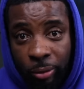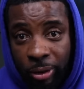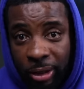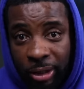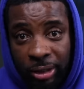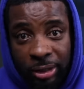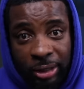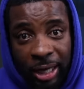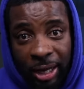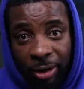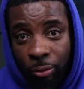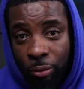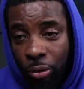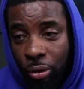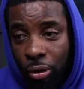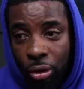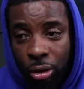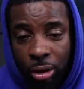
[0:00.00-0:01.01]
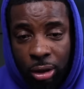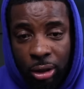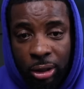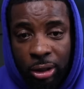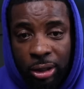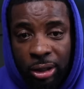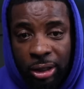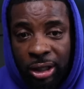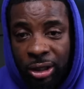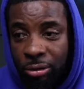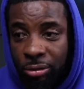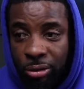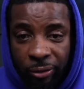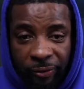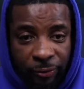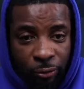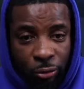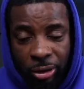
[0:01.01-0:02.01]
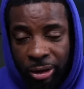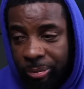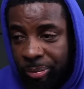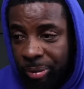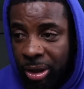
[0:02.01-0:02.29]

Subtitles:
when to not walk. He would avoid